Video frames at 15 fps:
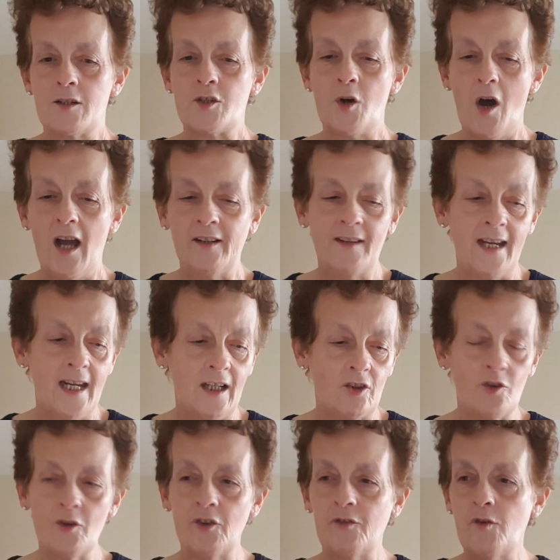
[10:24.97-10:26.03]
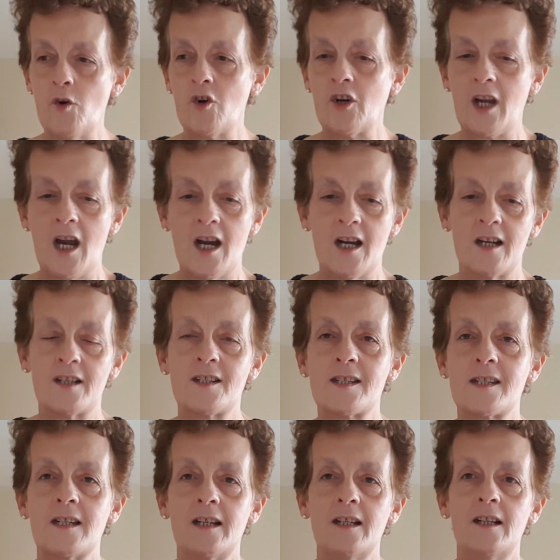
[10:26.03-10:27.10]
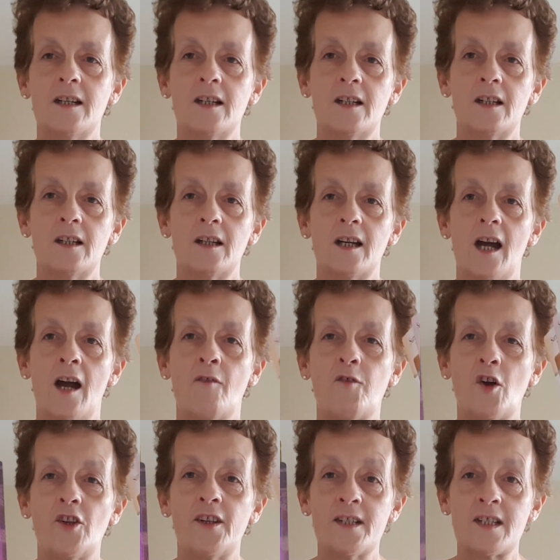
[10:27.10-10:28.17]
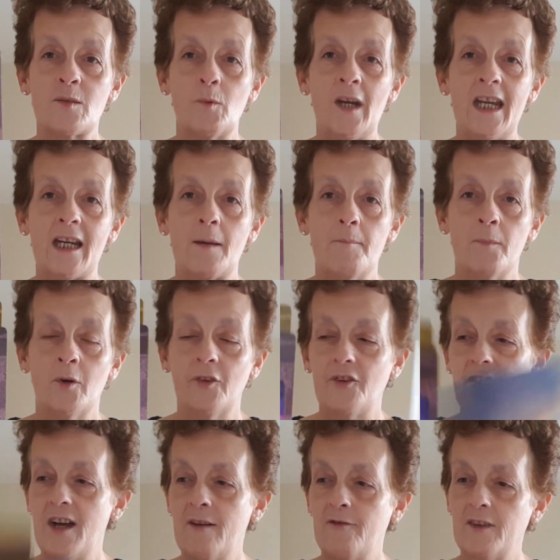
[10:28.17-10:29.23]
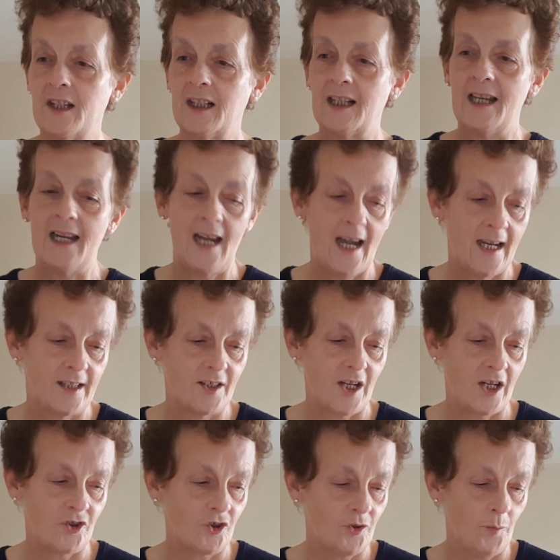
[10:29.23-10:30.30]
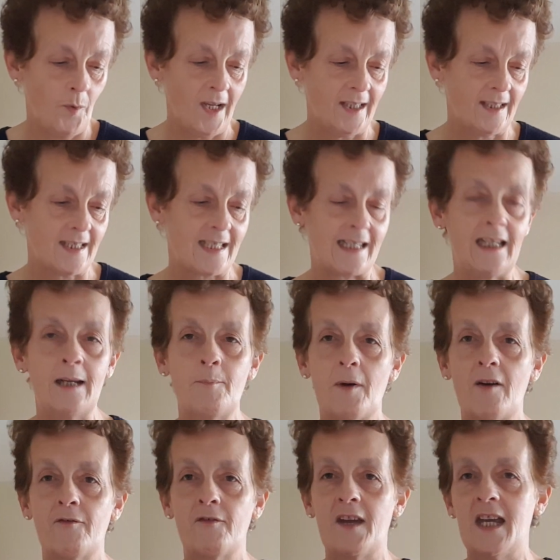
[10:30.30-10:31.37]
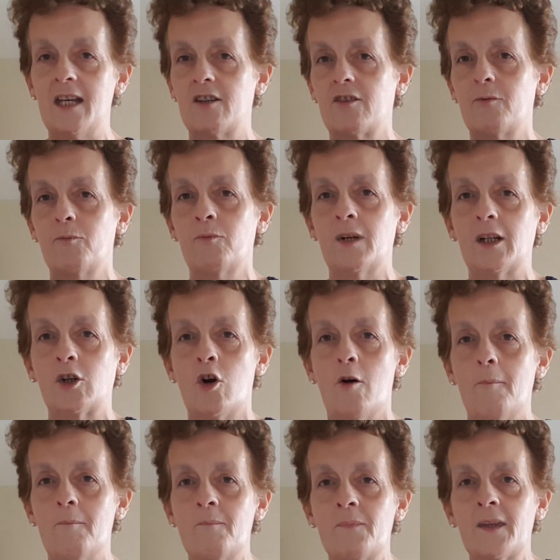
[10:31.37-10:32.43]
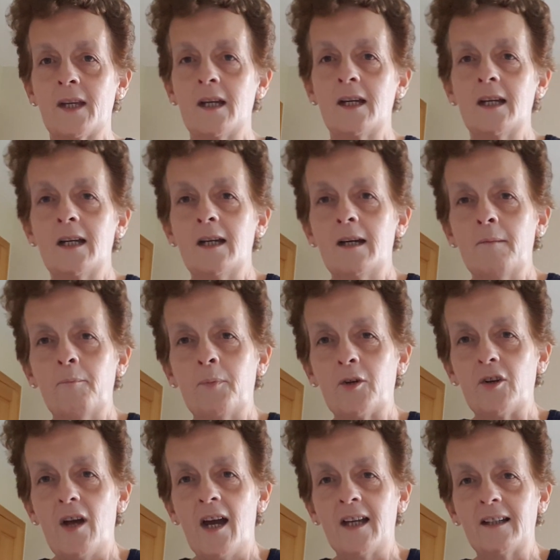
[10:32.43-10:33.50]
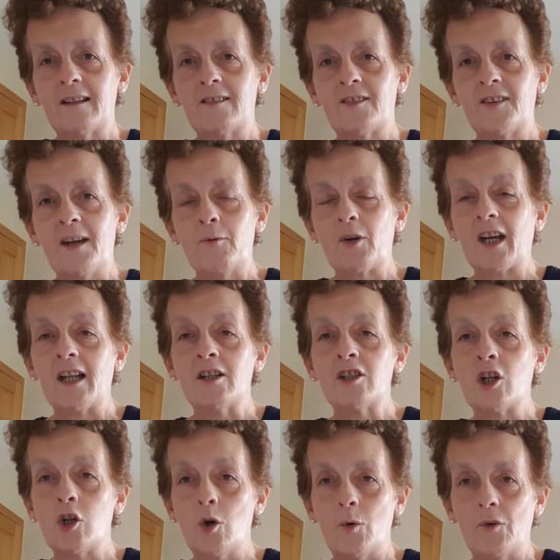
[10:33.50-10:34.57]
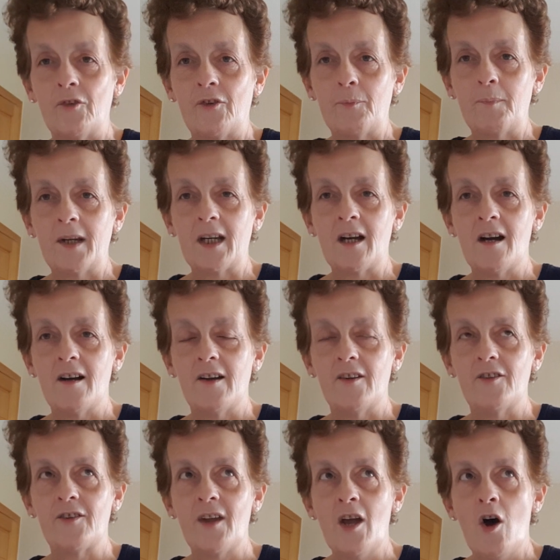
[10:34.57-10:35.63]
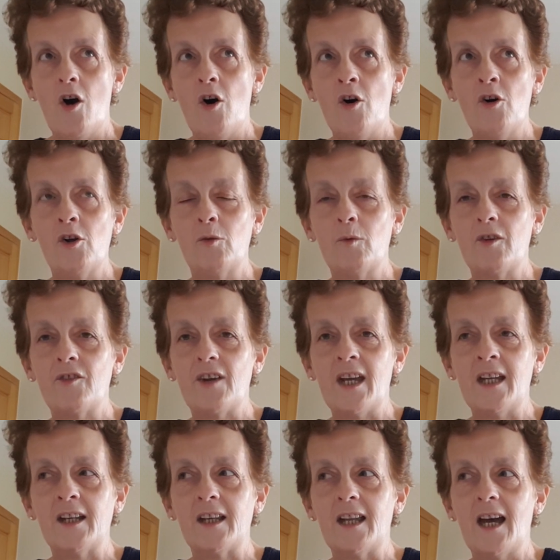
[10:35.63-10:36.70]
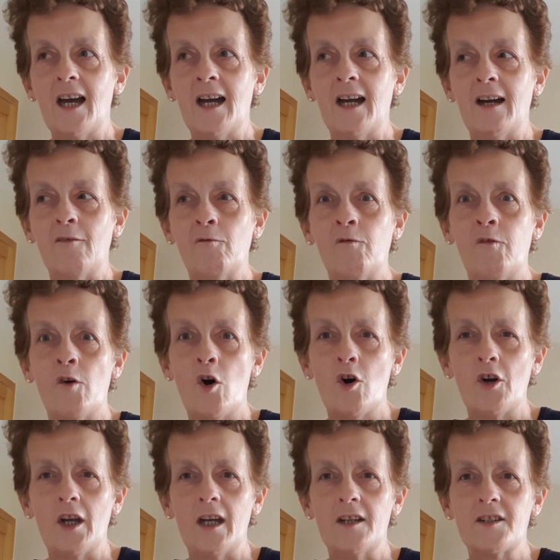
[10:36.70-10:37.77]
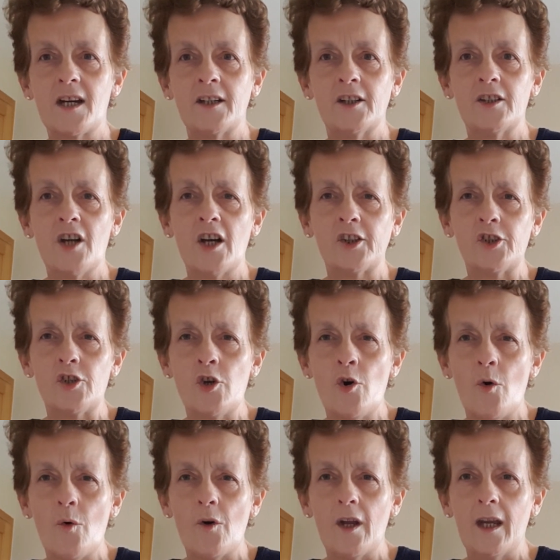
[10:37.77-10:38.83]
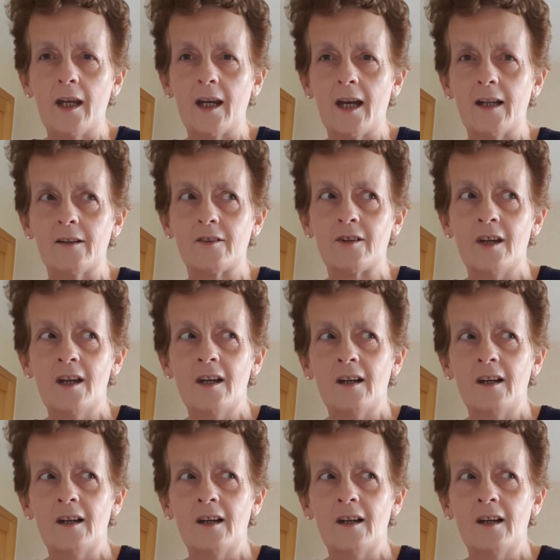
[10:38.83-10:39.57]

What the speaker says: So I think those four cards are for this week, most definitely. And I don't know when this leap of faith will come, but I'd say we're getting close, because always in a void and a not knowing and